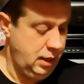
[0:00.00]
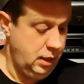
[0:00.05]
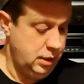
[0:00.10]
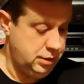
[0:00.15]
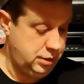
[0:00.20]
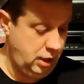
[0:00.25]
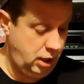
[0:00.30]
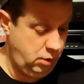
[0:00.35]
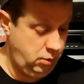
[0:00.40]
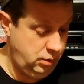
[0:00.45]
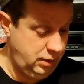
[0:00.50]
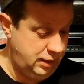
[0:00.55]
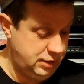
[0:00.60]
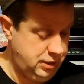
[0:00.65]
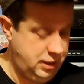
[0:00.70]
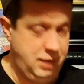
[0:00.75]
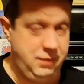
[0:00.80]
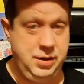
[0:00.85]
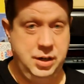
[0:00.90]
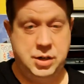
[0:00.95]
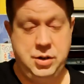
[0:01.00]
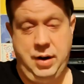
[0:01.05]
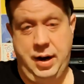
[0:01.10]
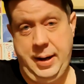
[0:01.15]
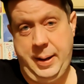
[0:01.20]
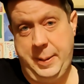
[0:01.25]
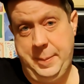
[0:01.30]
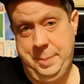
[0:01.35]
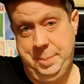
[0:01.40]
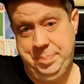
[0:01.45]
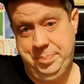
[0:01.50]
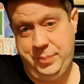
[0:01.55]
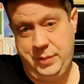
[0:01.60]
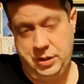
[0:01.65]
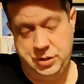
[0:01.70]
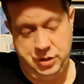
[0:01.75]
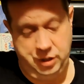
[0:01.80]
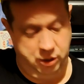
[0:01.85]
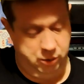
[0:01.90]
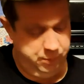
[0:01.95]
So let's give it a crack.
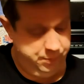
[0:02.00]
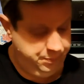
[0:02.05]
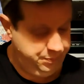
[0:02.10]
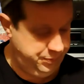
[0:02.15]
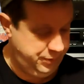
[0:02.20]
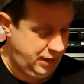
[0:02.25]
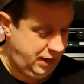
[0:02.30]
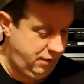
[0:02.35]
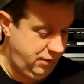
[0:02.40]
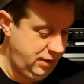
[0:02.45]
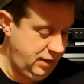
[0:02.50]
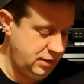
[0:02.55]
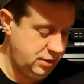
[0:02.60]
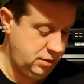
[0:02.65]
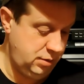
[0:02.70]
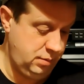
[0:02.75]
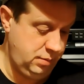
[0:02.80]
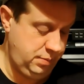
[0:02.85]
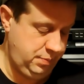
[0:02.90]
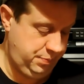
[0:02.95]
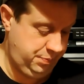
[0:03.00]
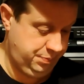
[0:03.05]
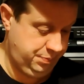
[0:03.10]
So there it is.